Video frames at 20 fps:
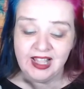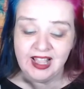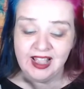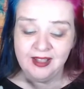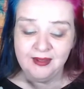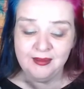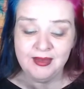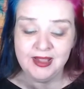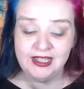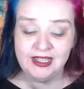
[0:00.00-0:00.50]

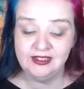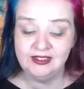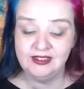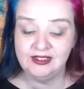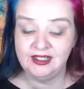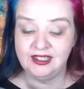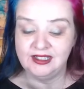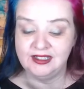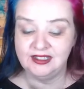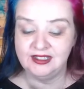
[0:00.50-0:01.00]
I might
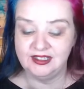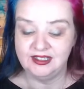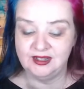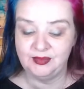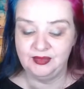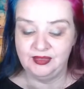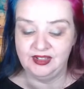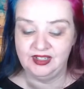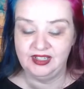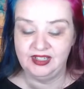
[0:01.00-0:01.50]
look into
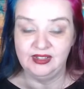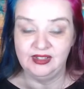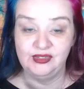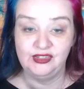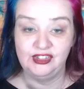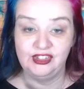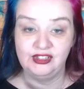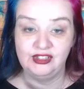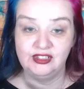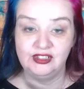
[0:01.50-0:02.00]
something in the
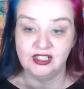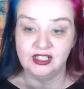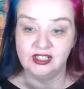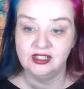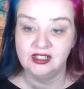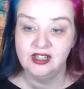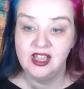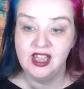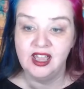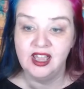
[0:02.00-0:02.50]

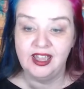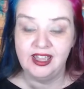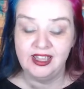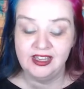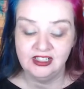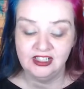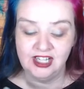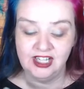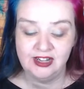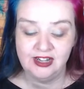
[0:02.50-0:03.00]
future.
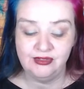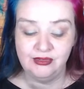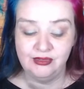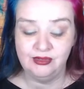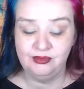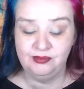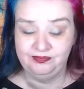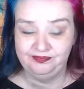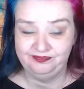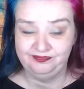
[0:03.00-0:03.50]
In
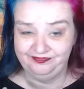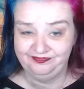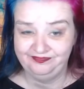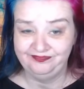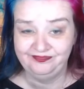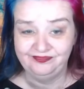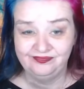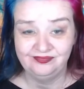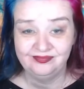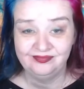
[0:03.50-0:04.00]
general,
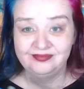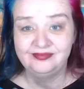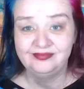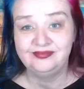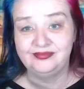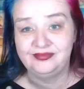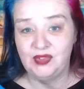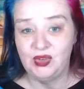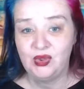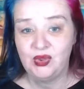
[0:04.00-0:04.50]

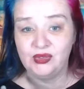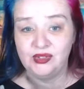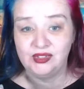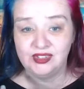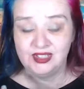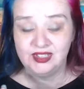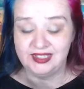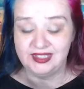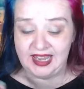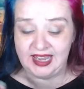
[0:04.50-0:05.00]
not
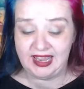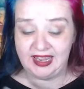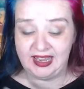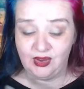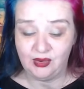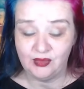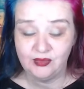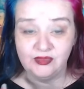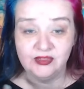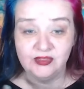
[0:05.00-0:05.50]

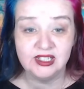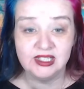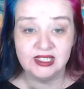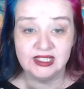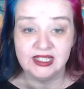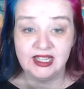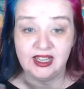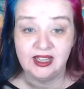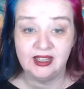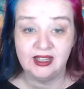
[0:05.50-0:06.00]
today,
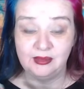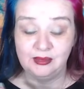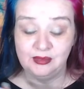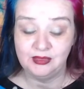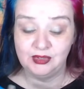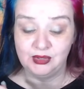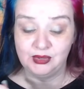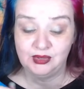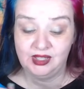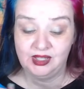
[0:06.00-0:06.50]
obviously. I
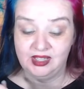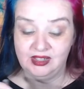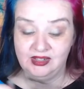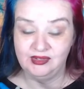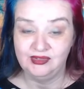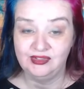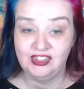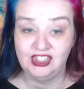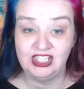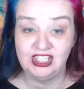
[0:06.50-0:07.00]
am
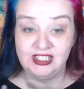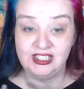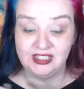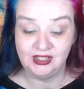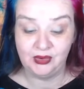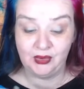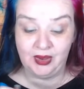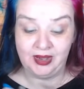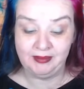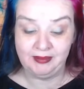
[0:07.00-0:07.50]
talking of
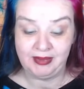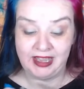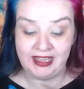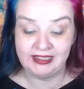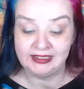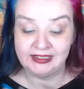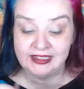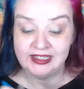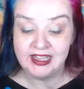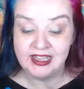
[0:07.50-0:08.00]
cheating quite
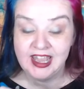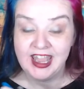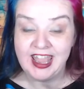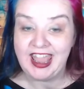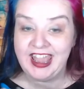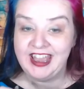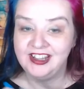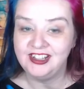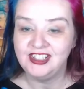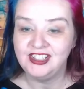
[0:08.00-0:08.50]
badly.
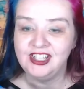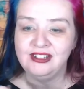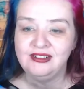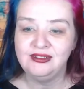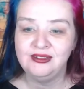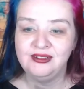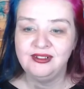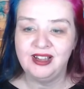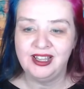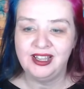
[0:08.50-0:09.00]
In
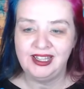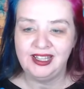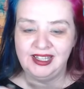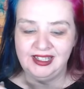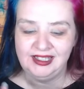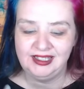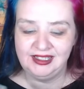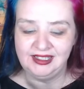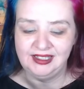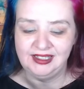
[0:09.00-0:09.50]
general, I
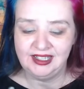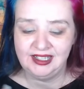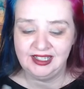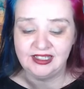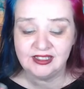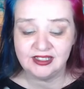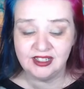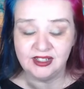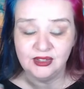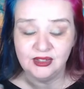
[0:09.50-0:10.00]
eat
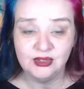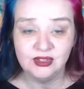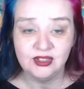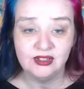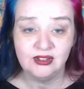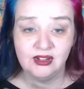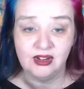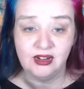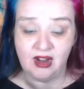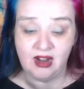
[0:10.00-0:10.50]
keto,
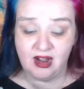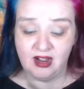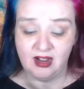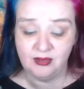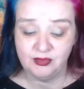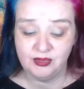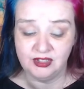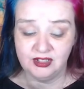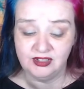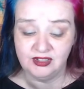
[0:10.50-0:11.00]
so no
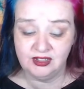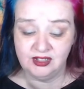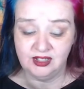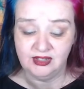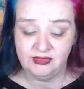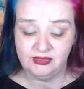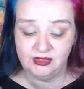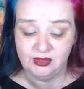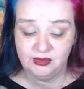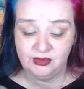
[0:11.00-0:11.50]
carbs and
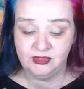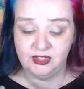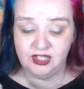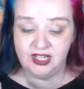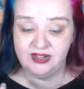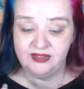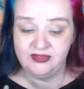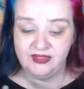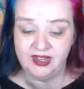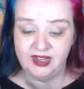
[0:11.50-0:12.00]
stuff. So I'm
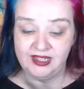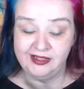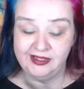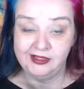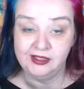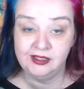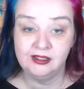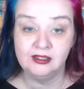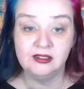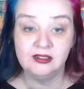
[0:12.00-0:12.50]
trying to
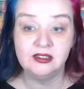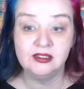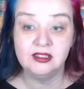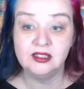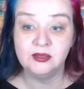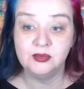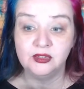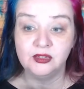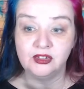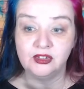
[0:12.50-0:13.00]
find a
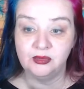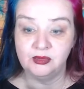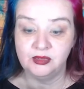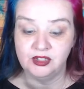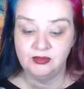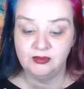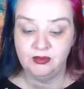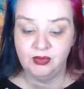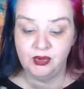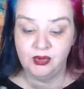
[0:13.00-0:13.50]

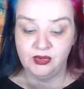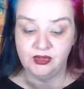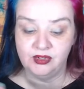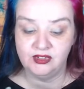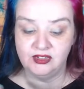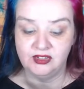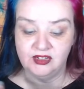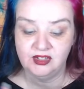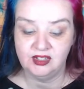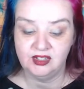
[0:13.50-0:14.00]
subscription
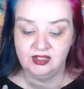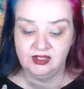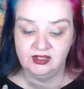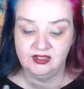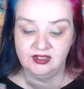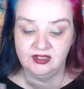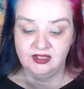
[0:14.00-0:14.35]
box that